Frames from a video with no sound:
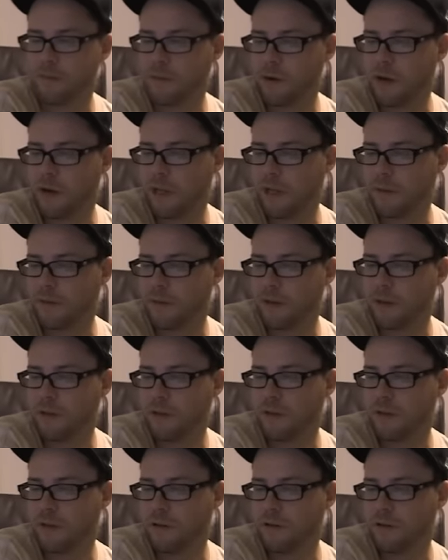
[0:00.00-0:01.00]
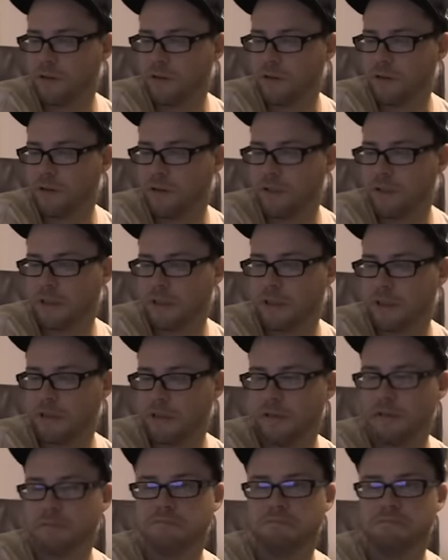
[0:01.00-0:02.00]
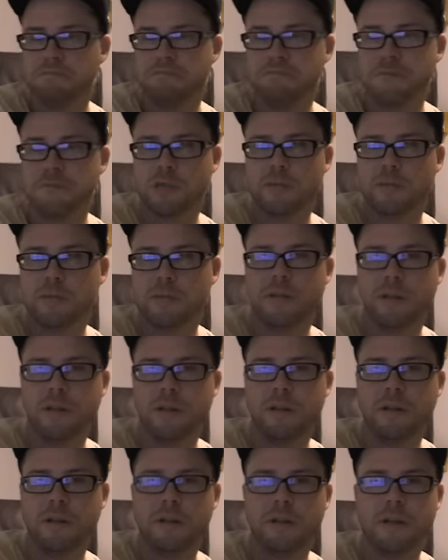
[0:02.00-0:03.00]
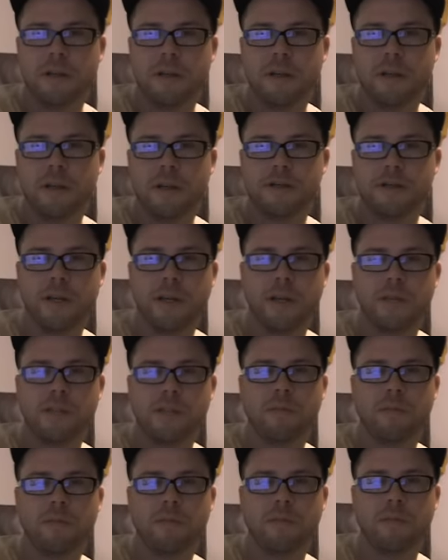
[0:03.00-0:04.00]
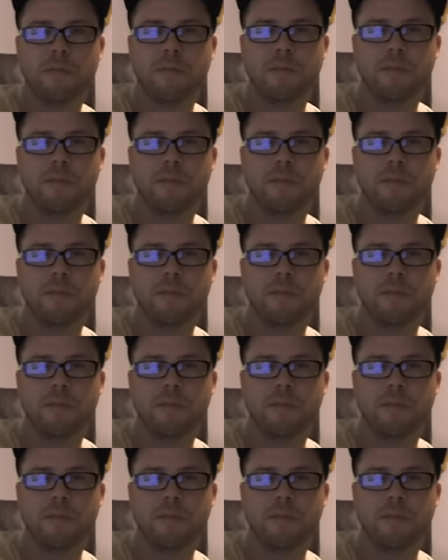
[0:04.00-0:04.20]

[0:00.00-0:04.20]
break I'm going to do on here. Should be fun. See you guys in the blog room